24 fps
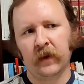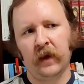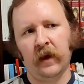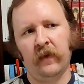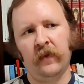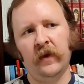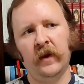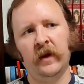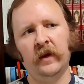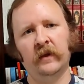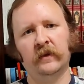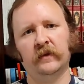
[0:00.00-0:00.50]

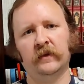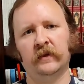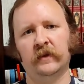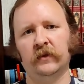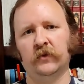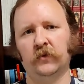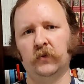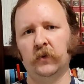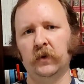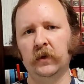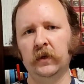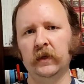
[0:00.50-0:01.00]
and then it's
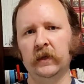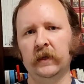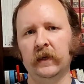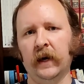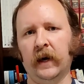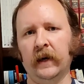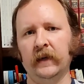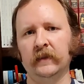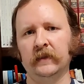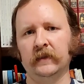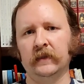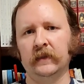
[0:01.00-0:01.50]
this really
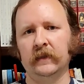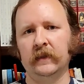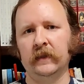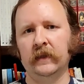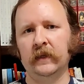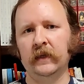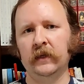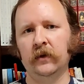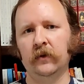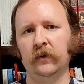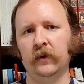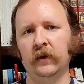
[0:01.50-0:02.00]
nice
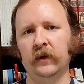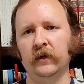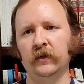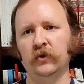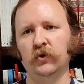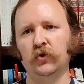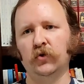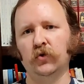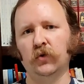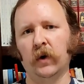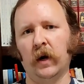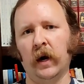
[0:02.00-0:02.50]

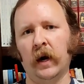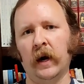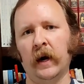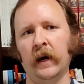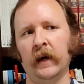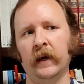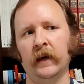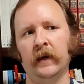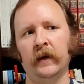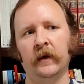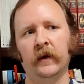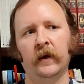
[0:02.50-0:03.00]
lingering
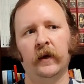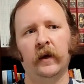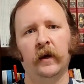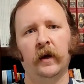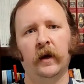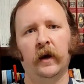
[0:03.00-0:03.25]
dry,